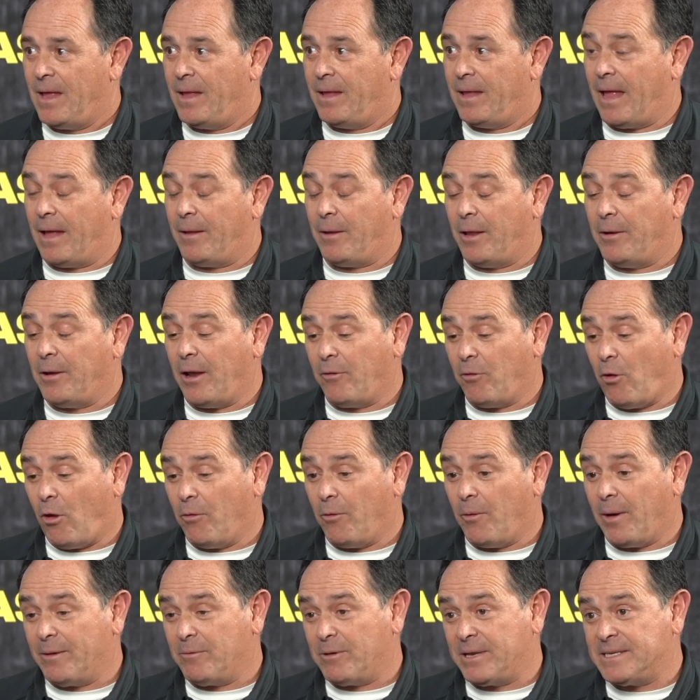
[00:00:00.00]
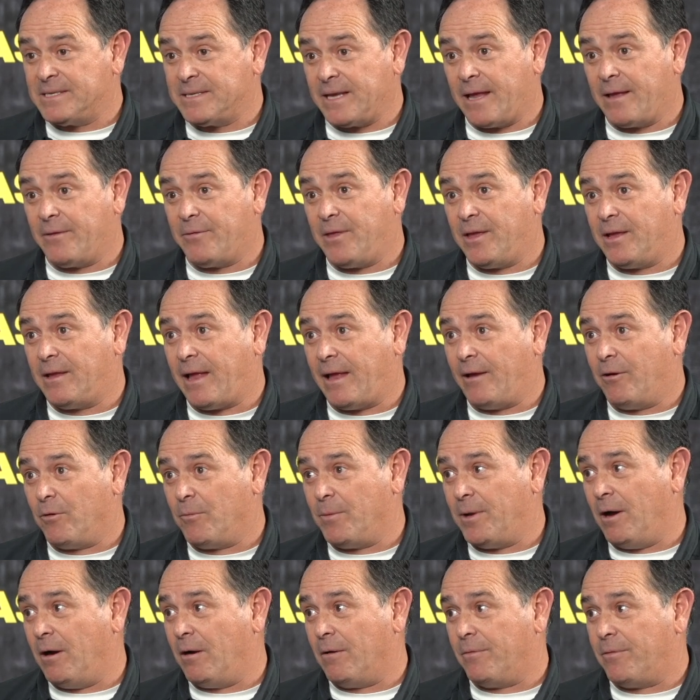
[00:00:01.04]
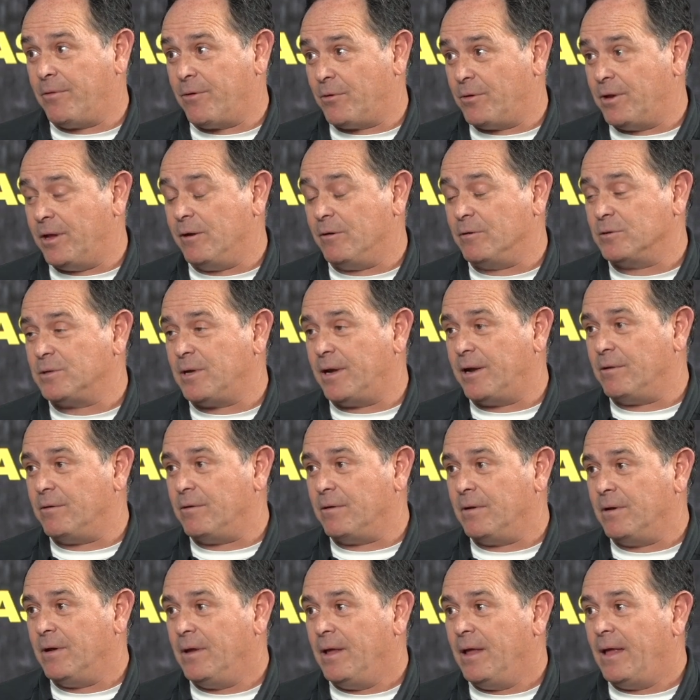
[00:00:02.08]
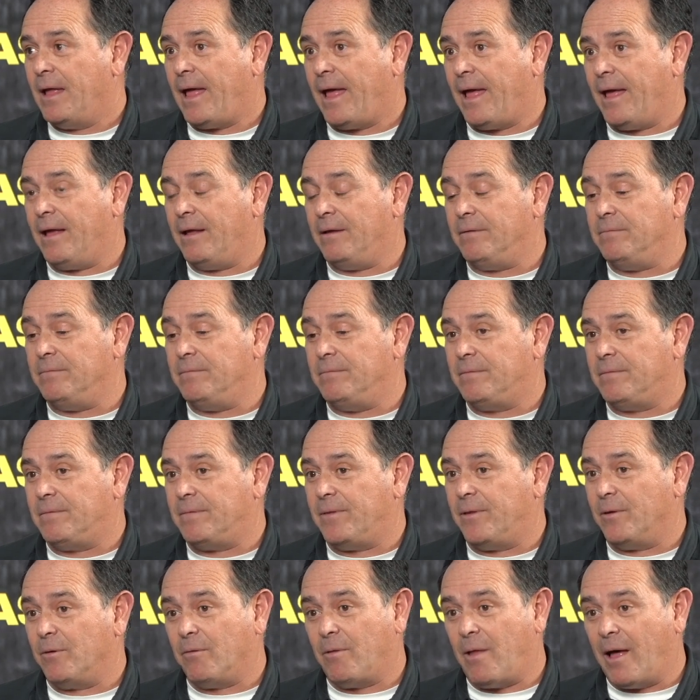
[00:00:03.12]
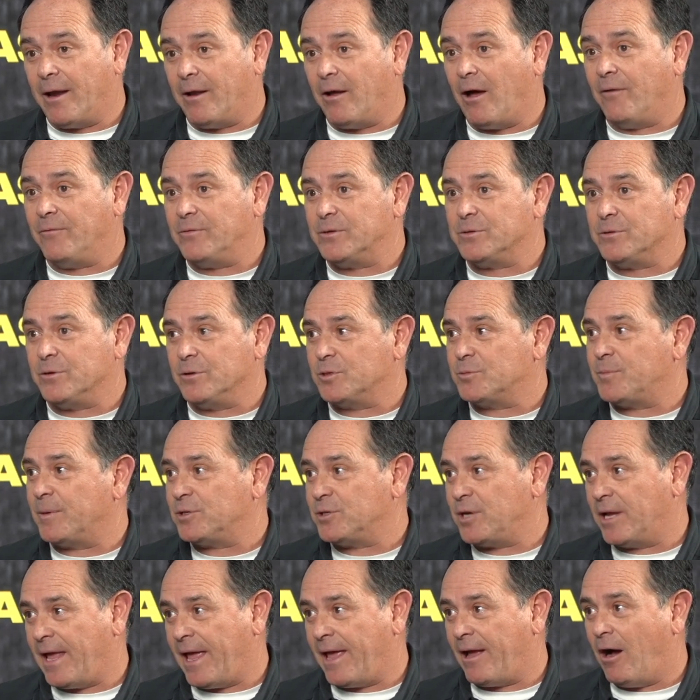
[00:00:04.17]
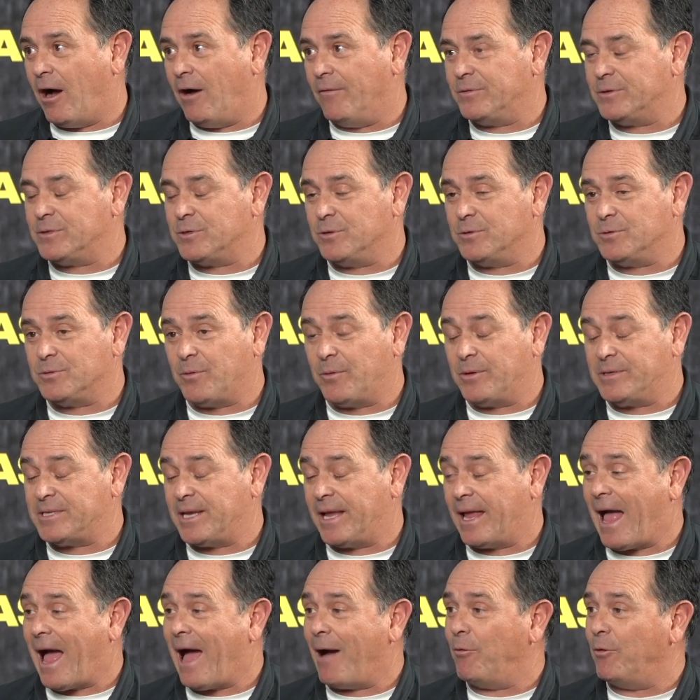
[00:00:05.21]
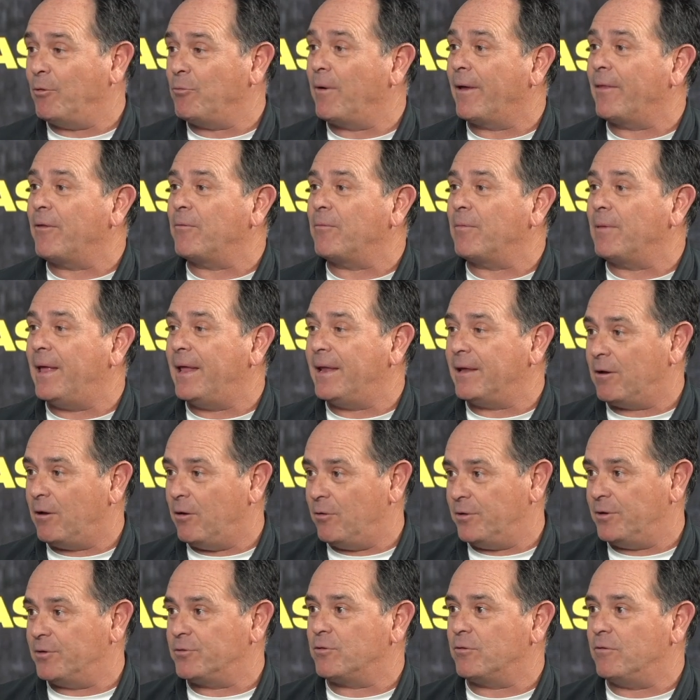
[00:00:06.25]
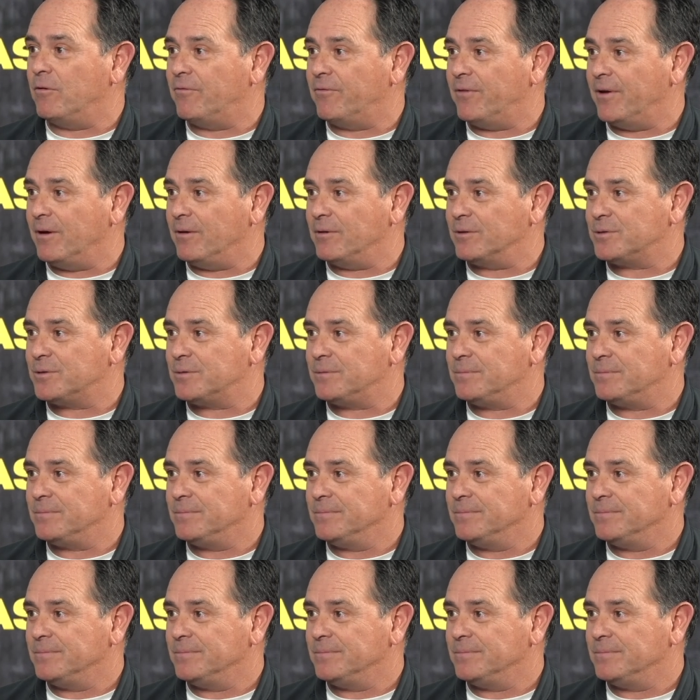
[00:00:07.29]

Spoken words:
Yeah, and although I could say, I think here we are 30 years later, and there are a lot of officers, especially gang officers, would say, I would rather let it go to internal affairs.